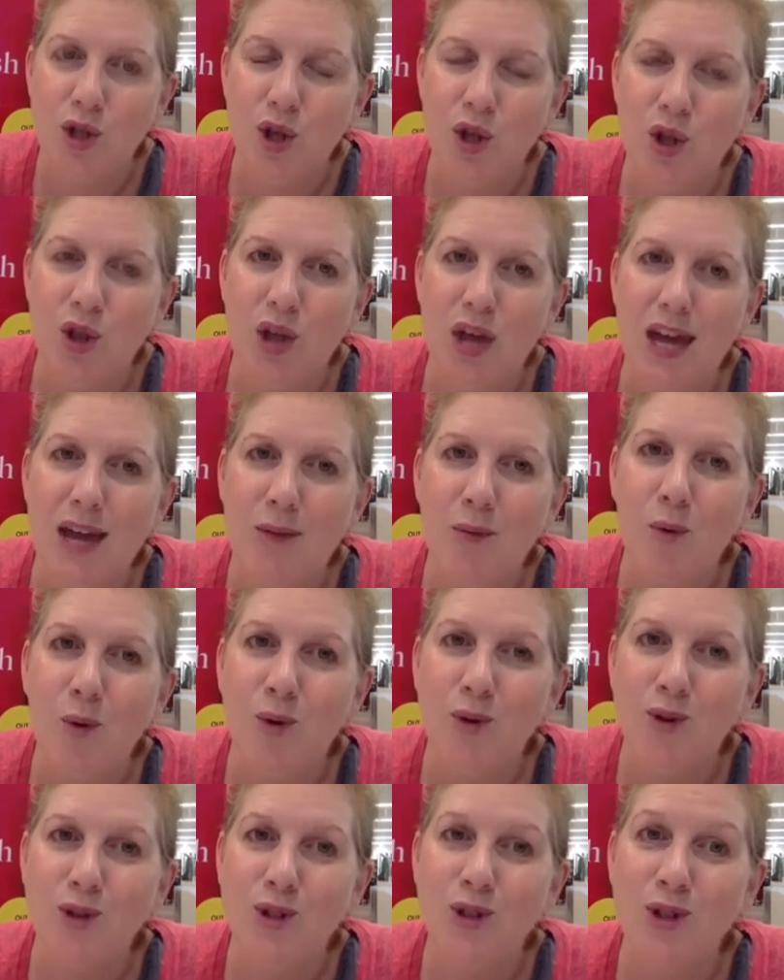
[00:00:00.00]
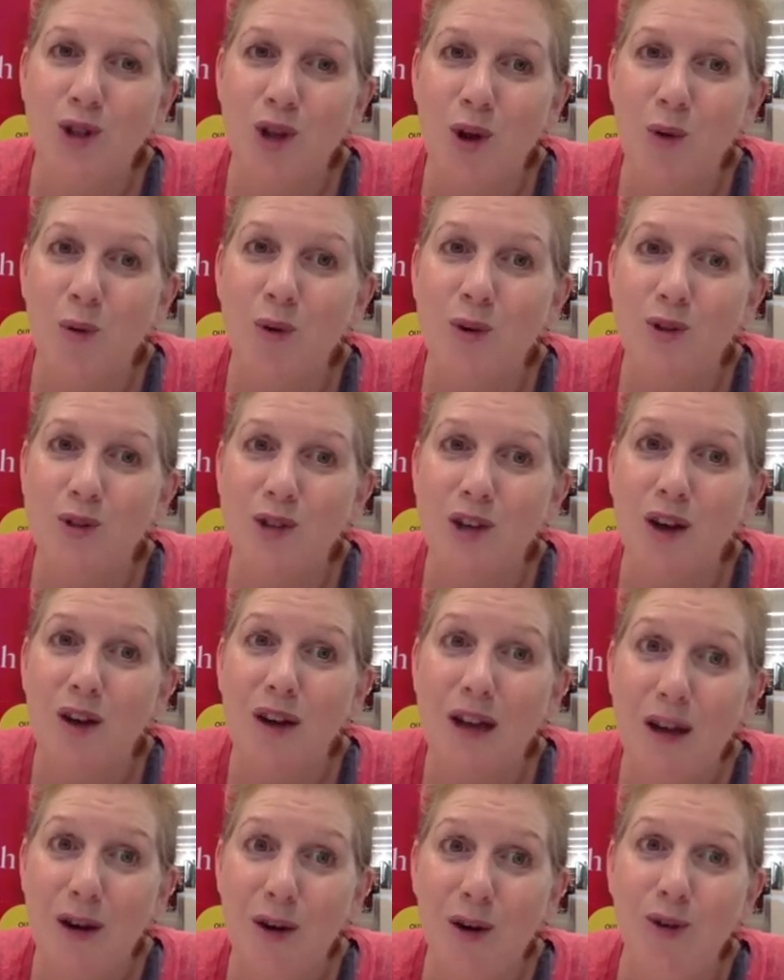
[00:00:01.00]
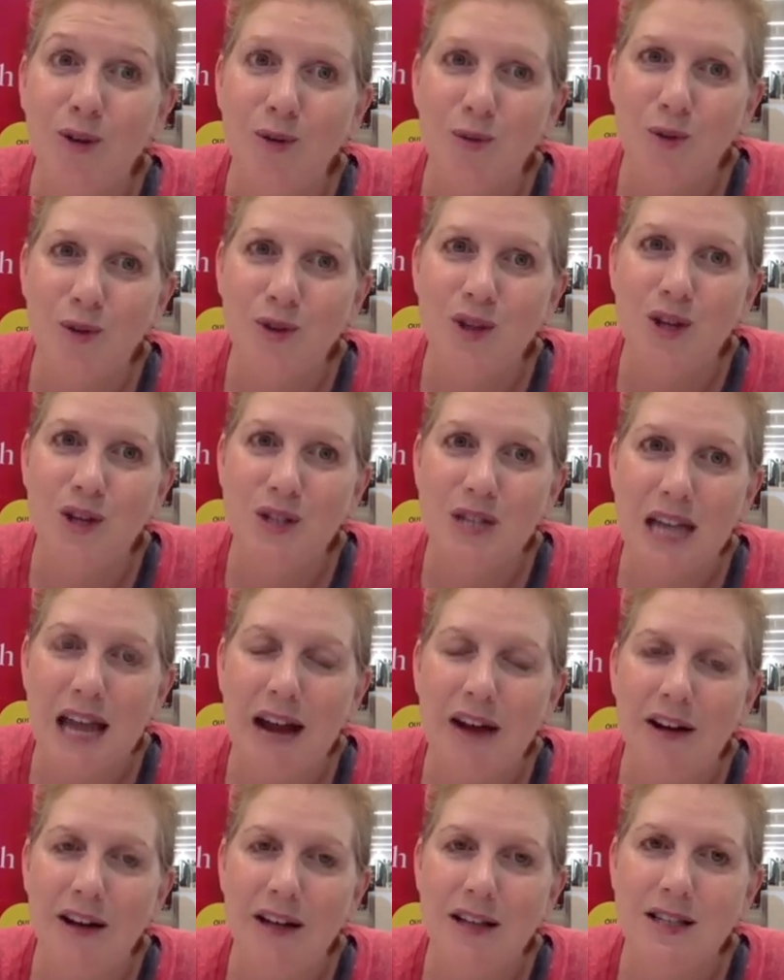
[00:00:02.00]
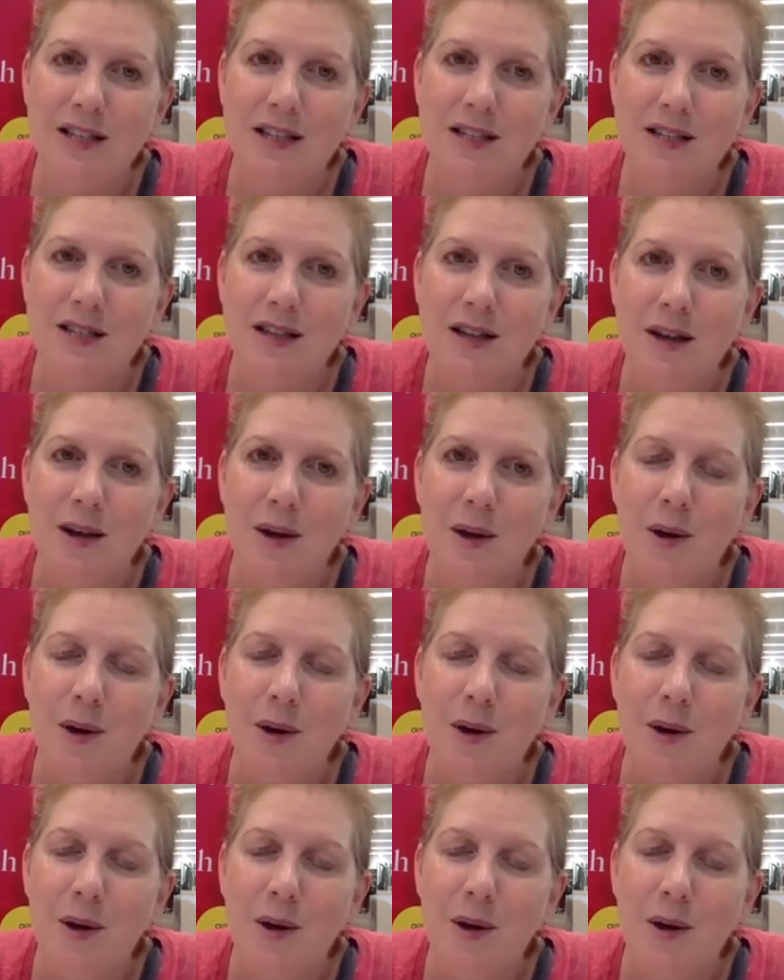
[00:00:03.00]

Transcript: that they want to know what's going on with those characters.